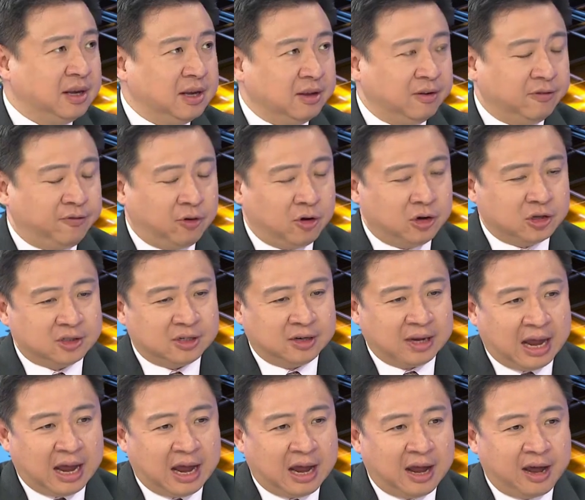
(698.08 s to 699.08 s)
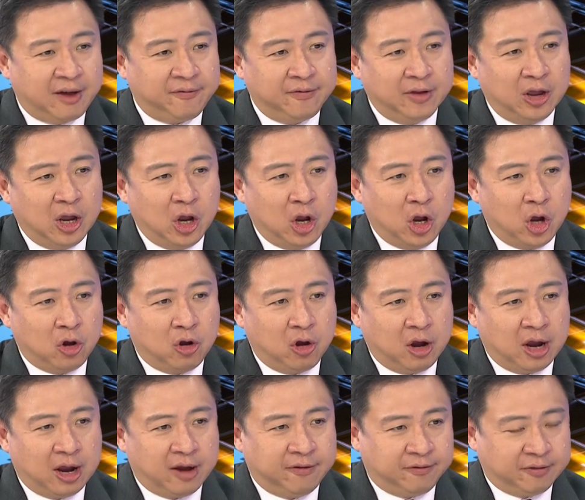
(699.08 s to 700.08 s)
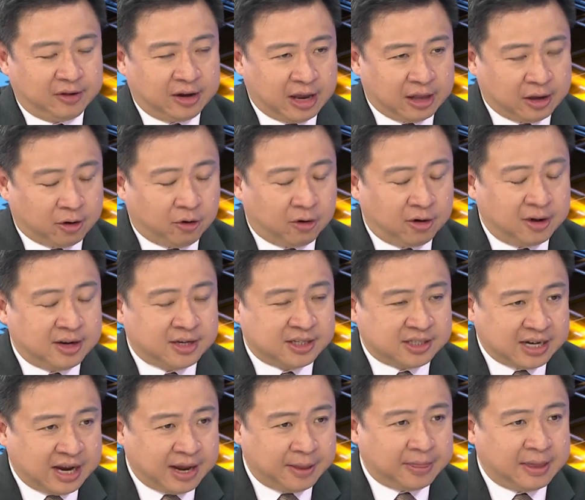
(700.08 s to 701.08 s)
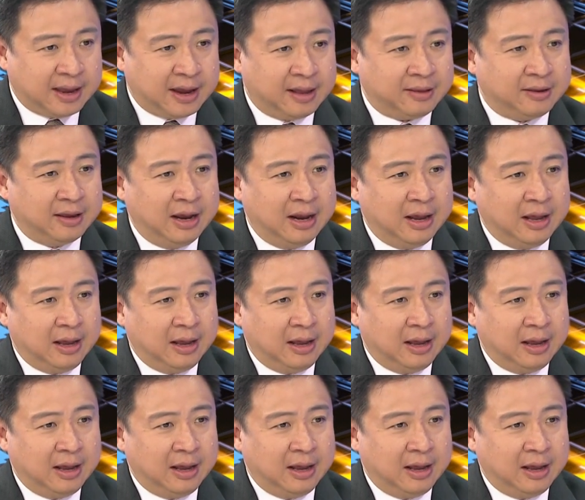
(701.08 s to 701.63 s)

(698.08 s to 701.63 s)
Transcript: in the first half, you have categorically said that